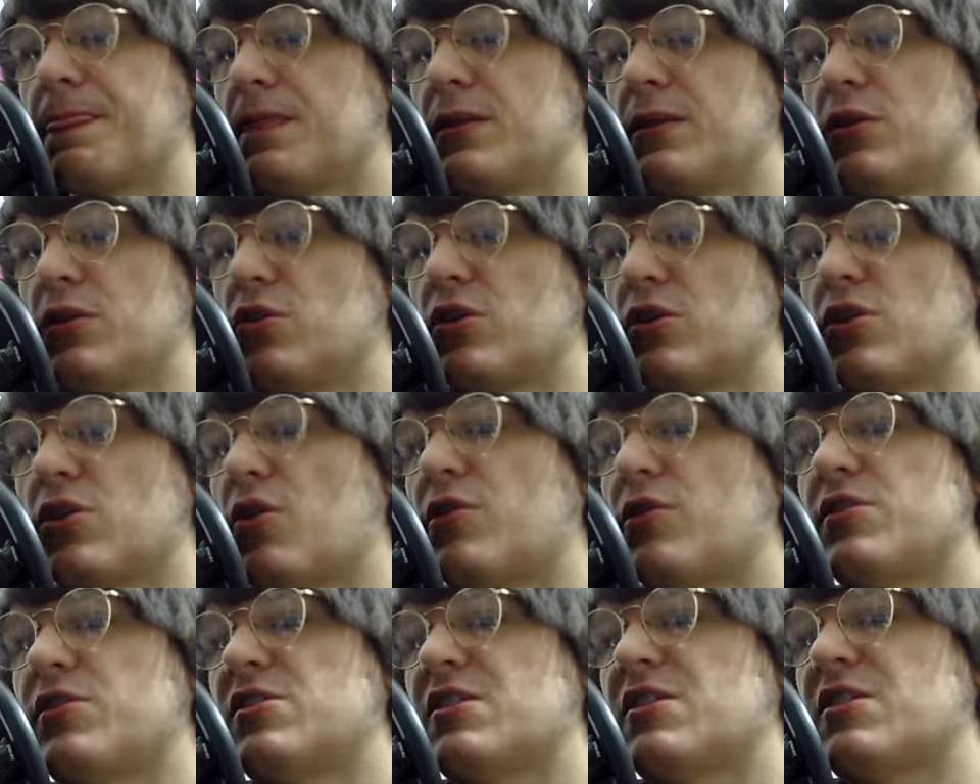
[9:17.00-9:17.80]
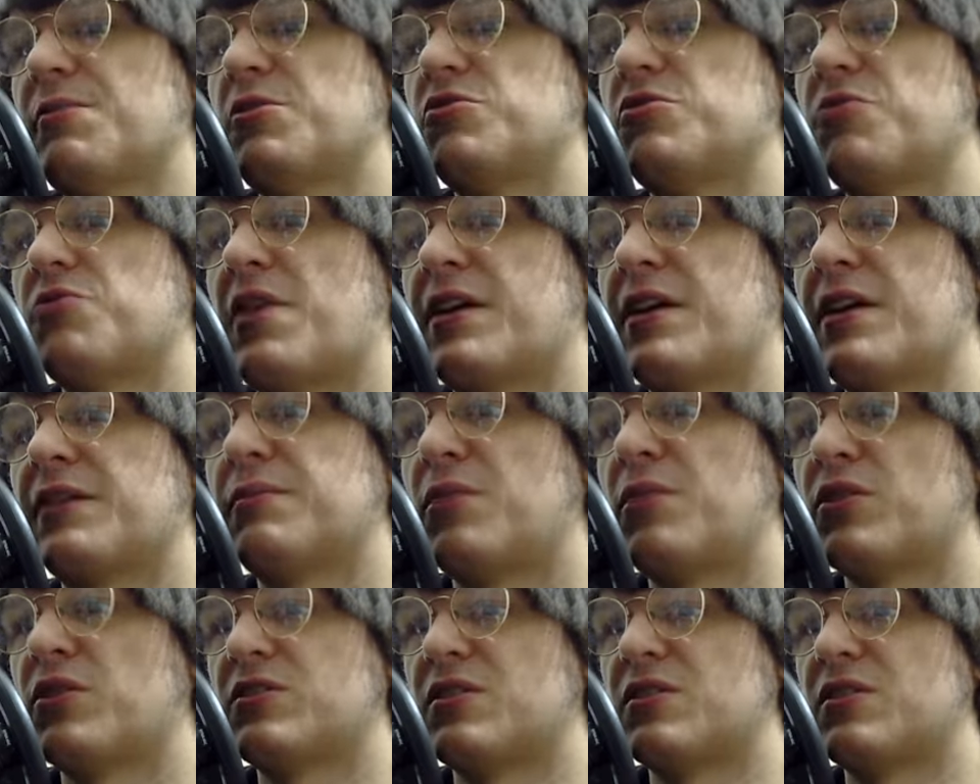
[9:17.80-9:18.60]
you can only summon
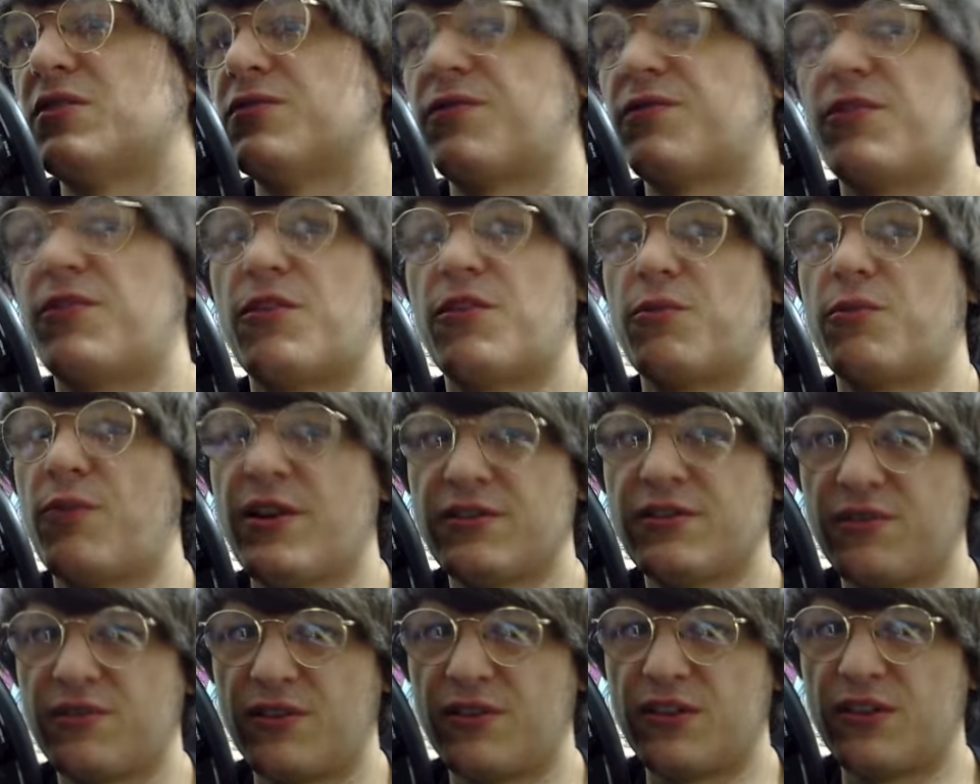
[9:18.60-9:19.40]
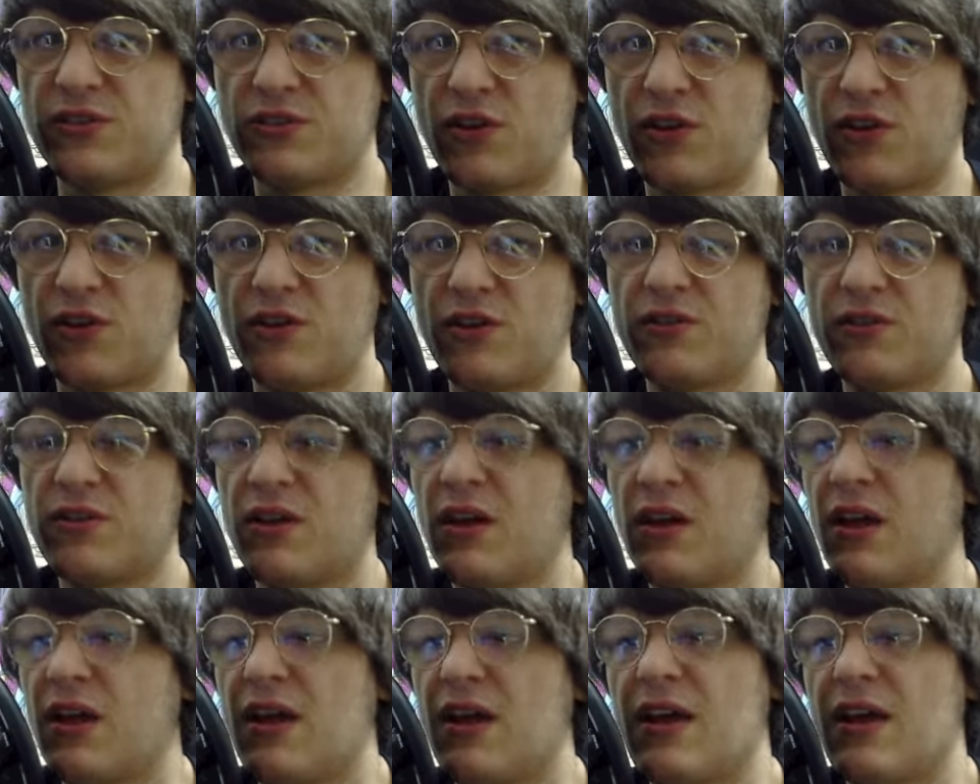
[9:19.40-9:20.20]
dragon monsters for the rest of this turn,
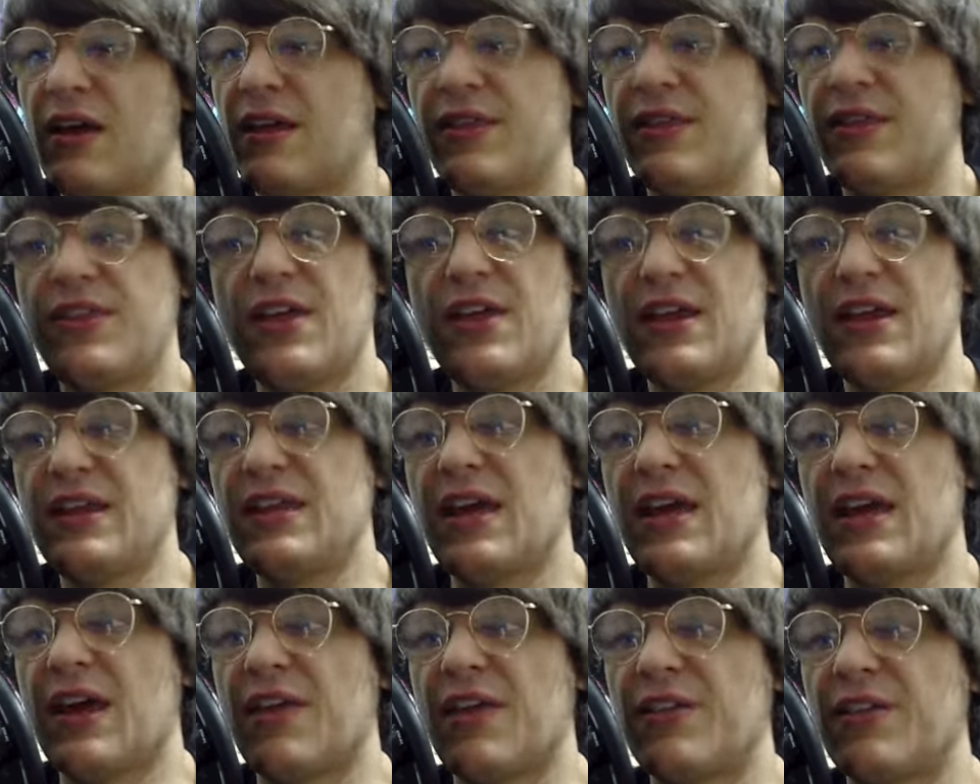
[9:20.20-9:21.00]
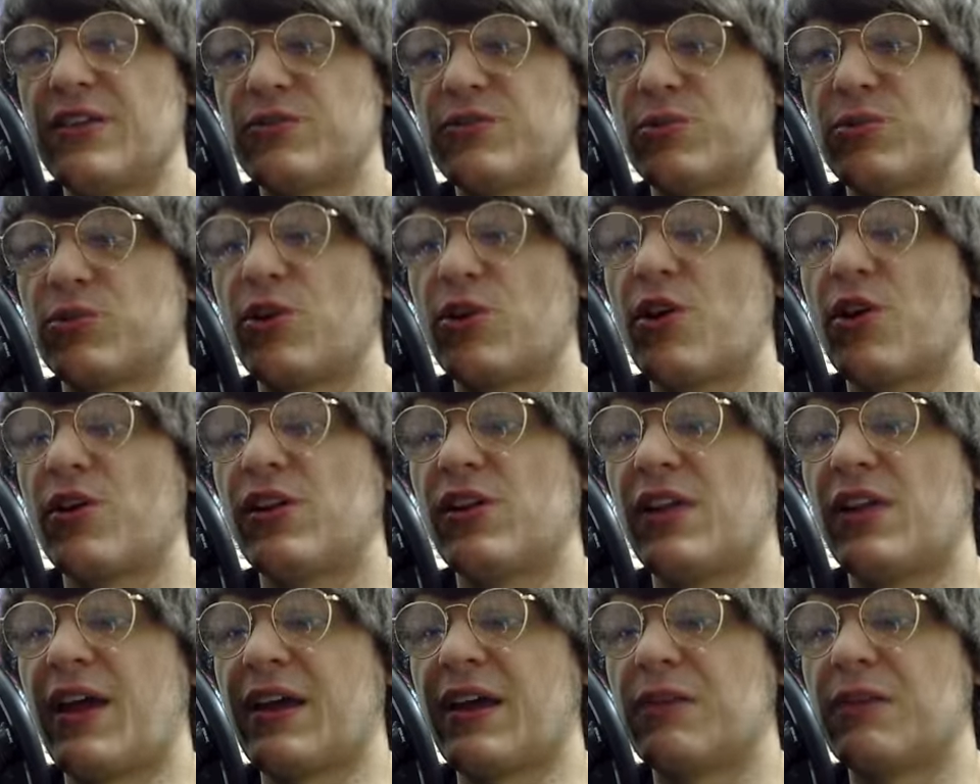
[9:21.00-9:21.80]
then yeah, this would go to
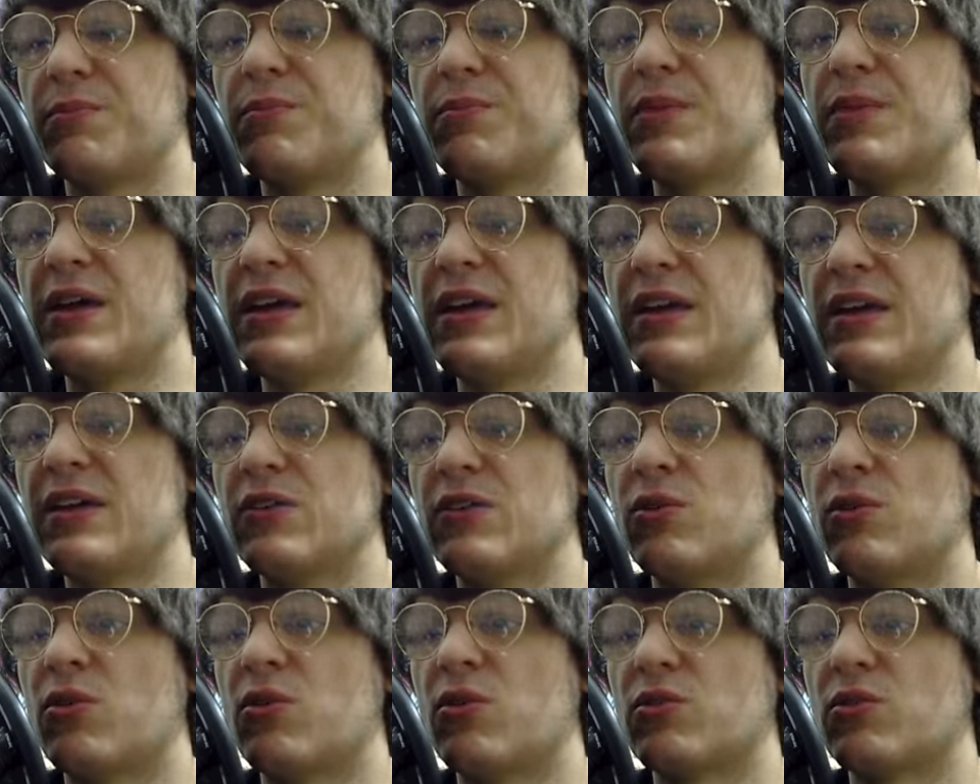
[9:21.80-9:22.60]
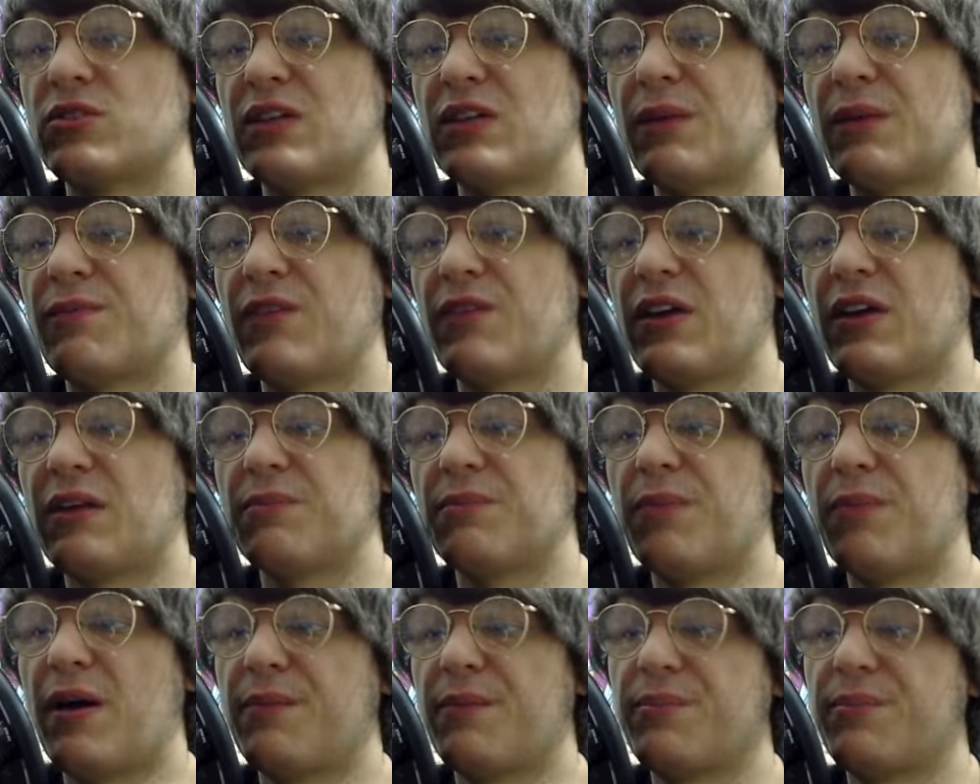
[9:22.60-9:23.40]
like B or
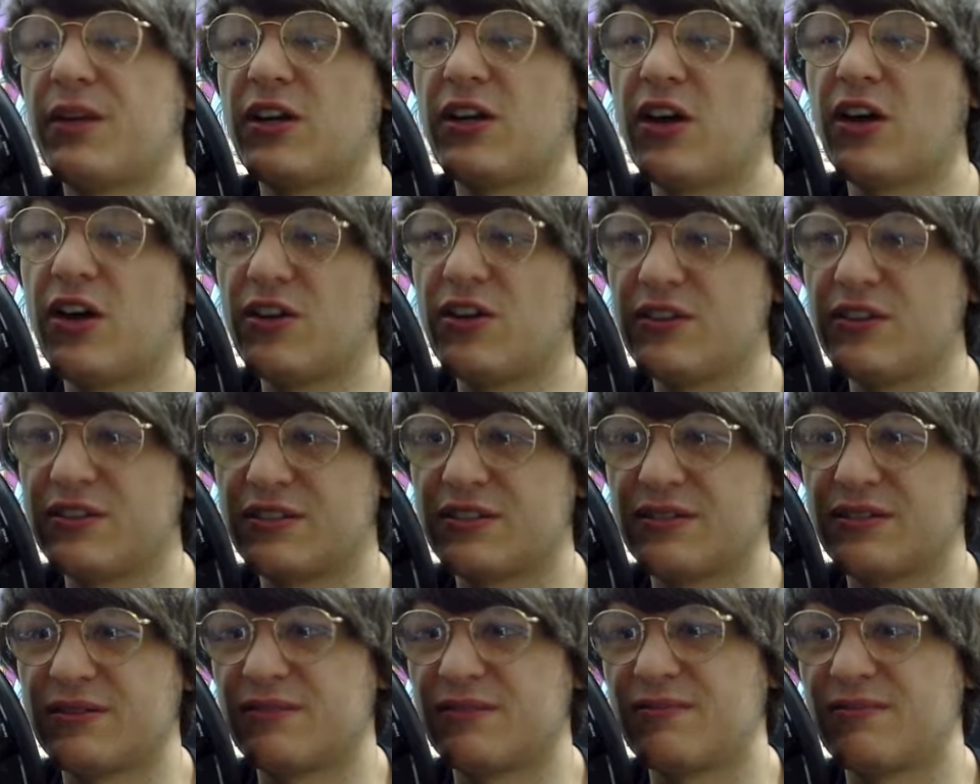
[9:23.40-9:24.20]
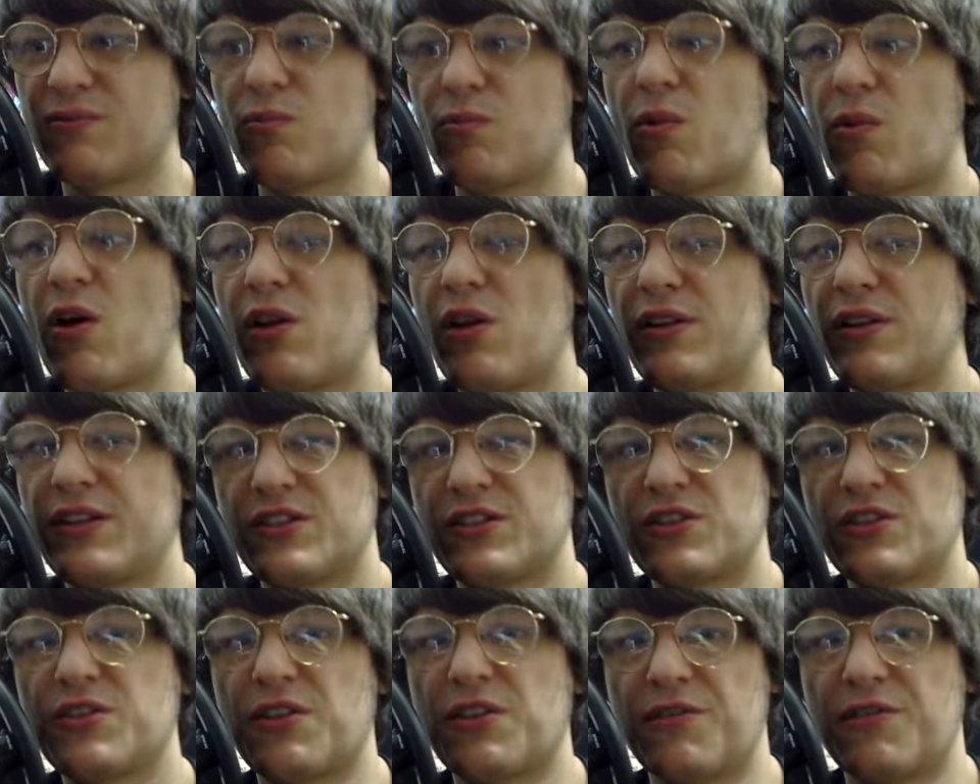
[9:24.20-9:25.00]
something. But because while
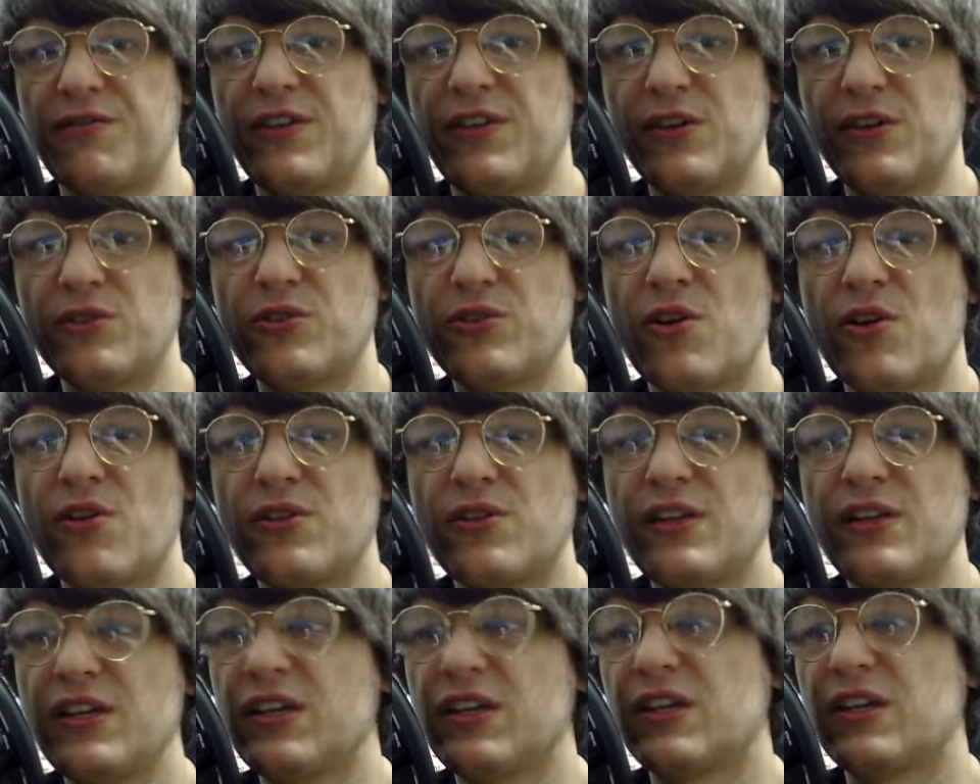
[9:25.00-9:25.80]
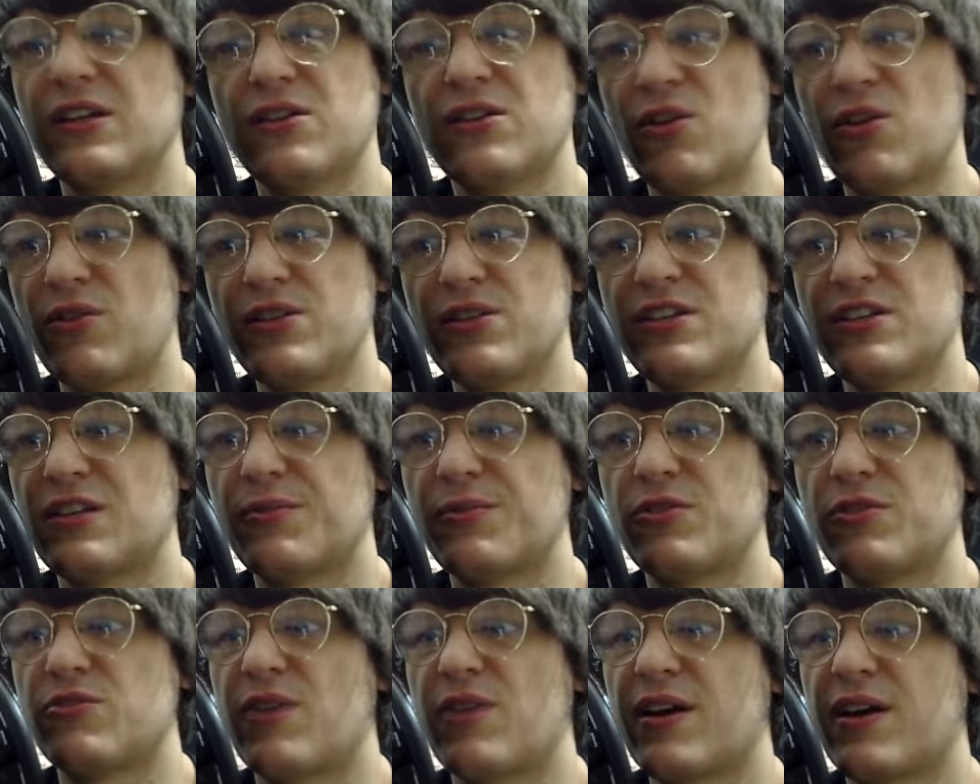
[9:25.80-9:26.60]
it's on the field only, you can only
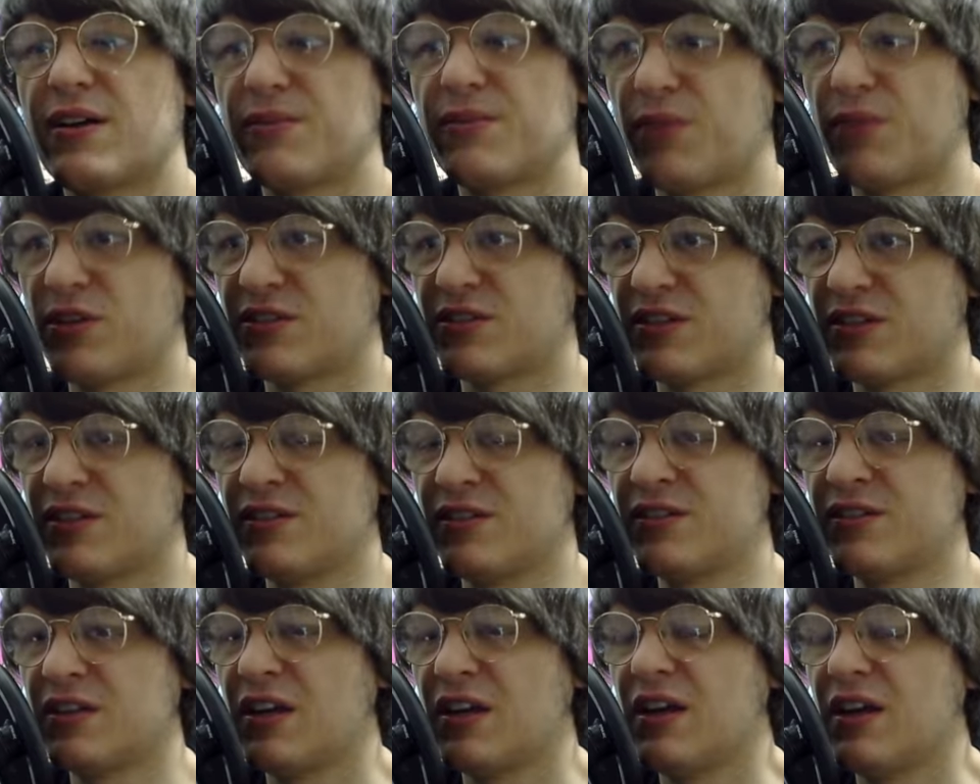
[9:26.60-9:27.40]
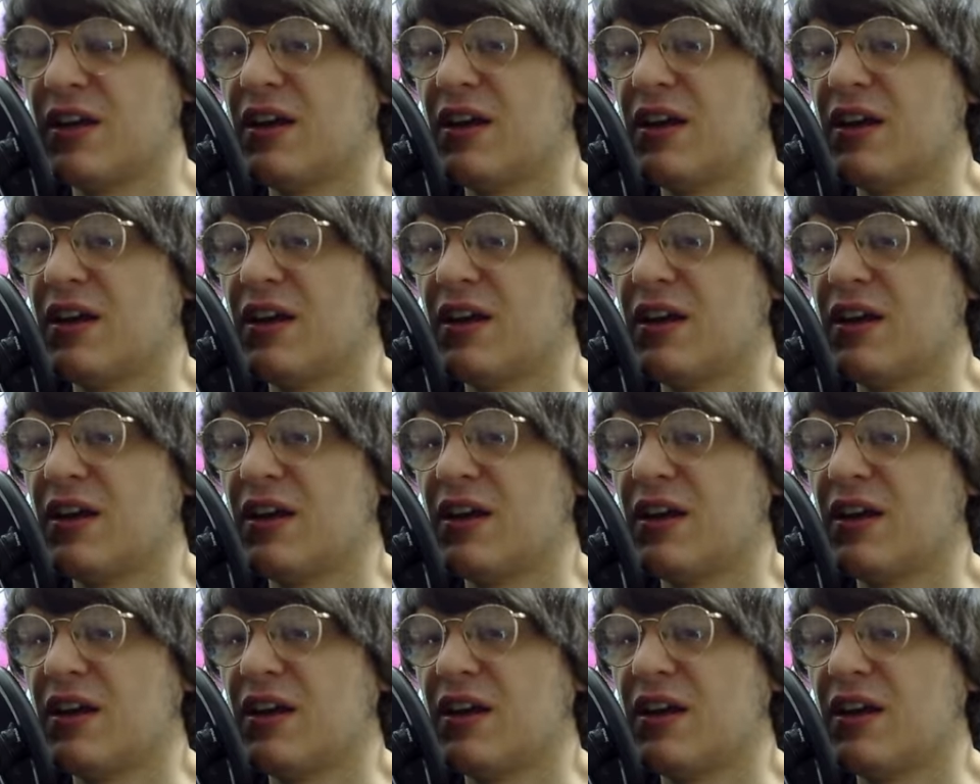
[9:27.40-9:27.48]
summon dragon monsters,